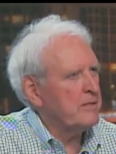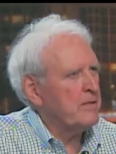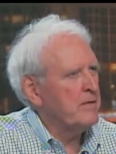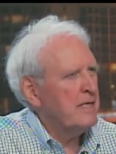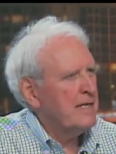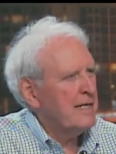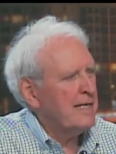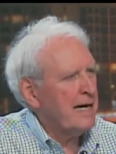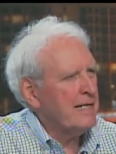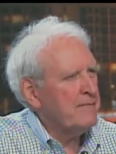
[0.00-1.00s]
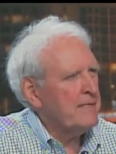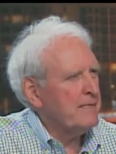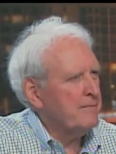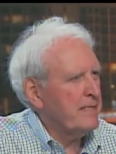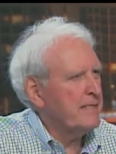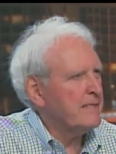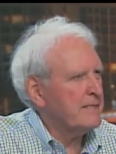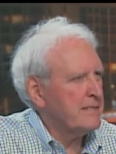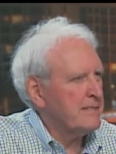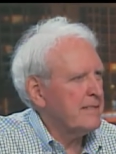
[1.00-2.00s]
So a lot of
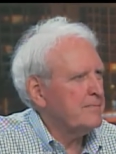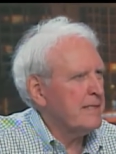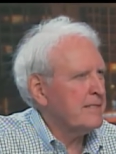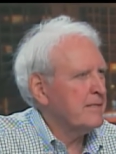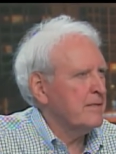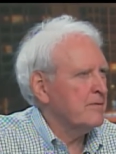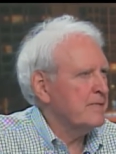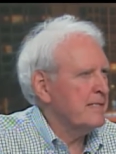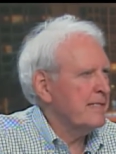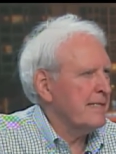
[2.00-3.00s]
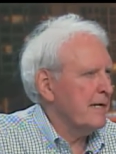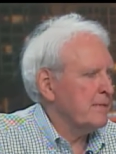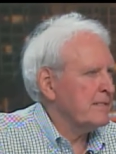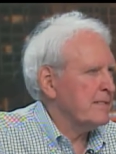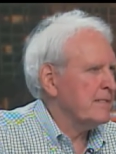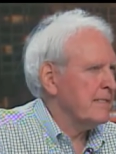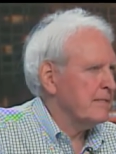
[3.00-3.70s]
inconveniences, and it makes no economic sense.